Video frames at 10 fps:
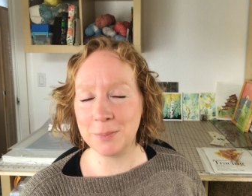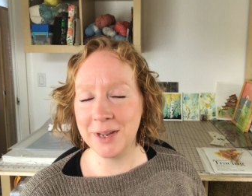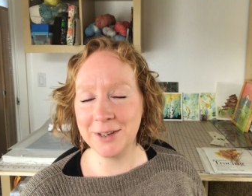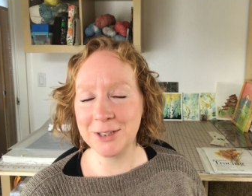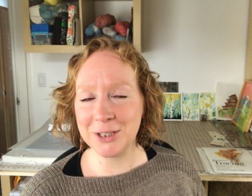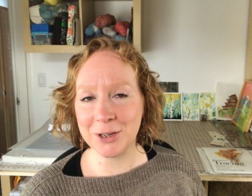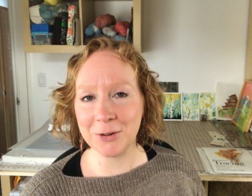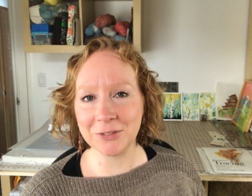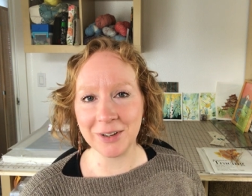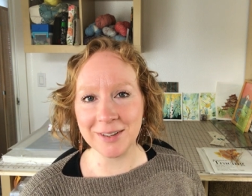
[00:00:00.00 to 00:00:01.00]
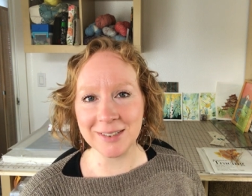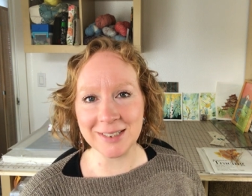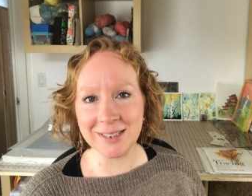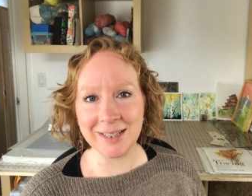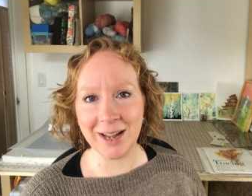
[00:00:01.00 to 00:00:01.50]
been so fun to
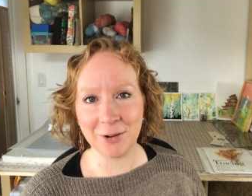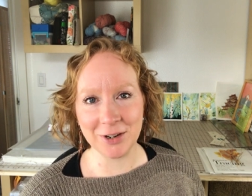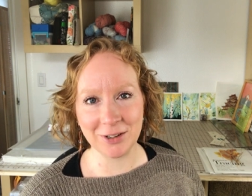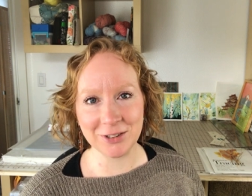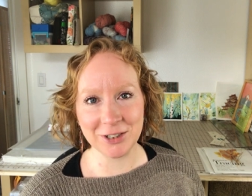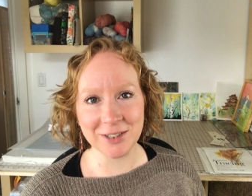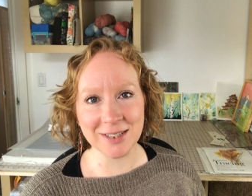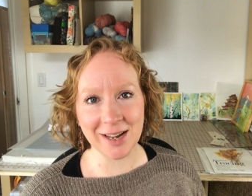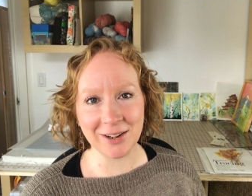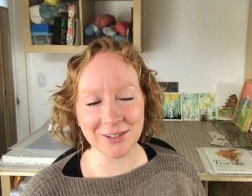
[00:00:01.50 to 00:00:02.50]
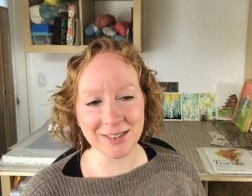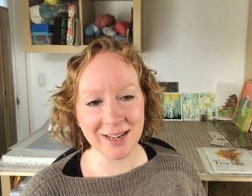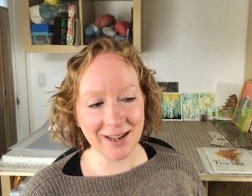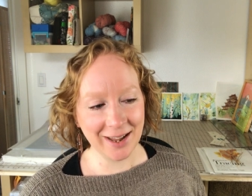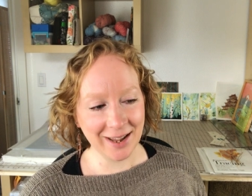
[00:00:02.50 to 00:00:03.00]
see how it all turns out
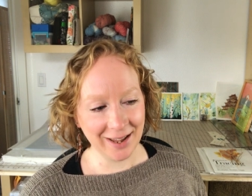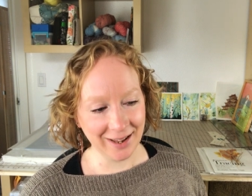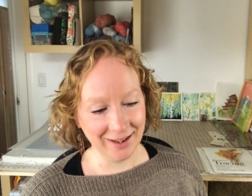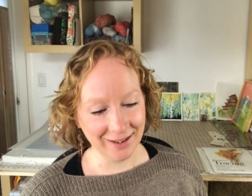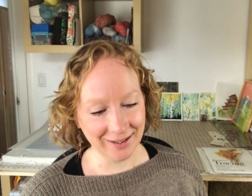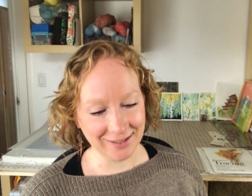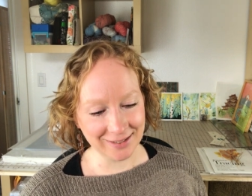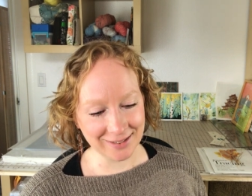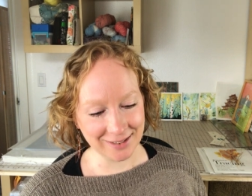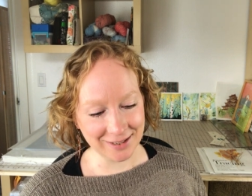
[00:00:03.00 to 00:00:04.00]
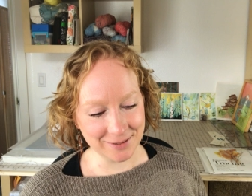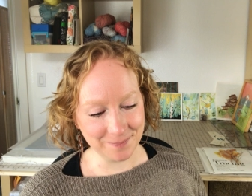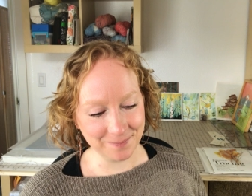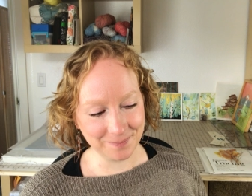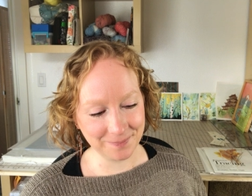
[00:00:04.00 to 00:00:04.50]
and
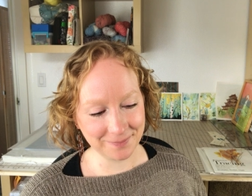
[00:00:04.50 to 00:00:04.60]
um,